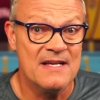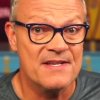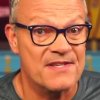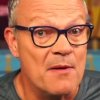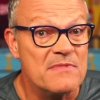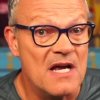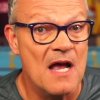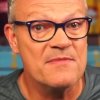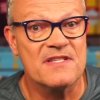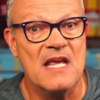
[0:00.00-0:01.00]

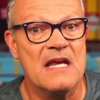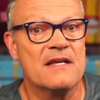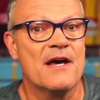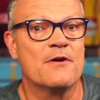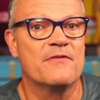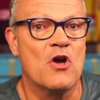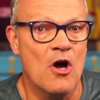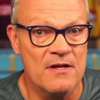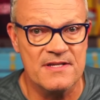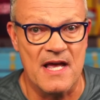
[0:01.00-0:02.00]
sometimes taken out of
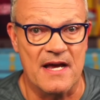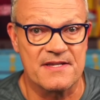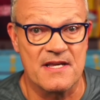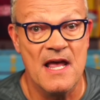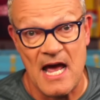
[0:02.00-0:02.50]
context.